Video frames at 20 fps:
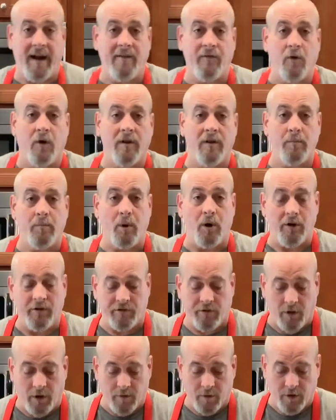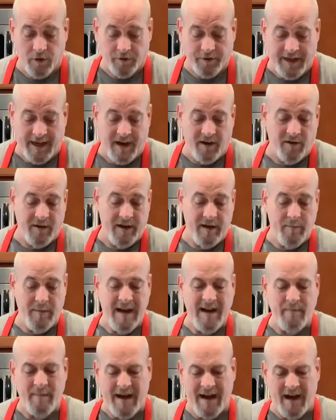all the balls all rolled out. It
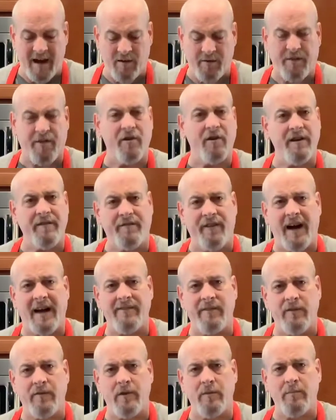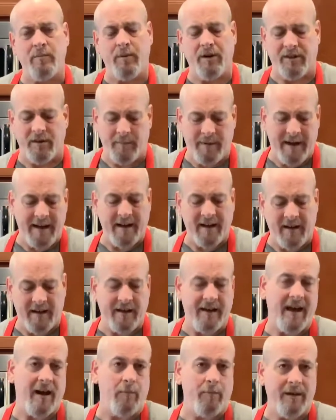made about 35 of them, but depending
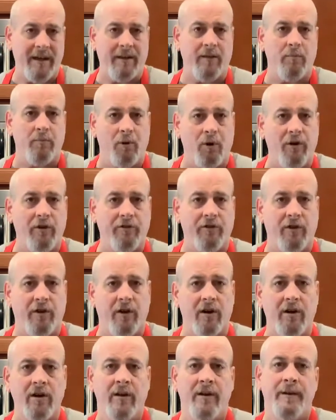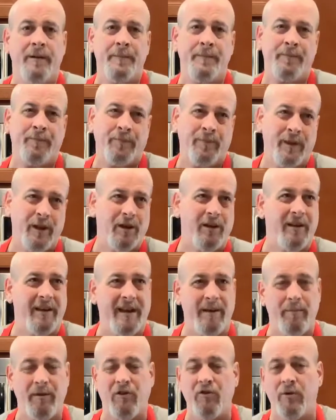on how big the balls are, you can
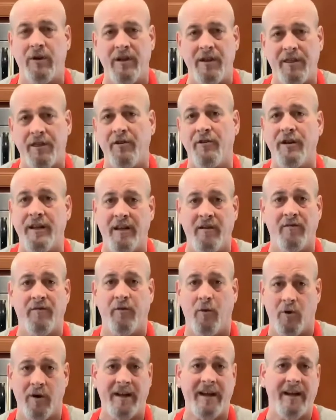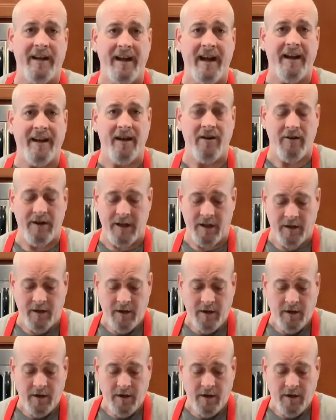get between 30 and 40 in that area.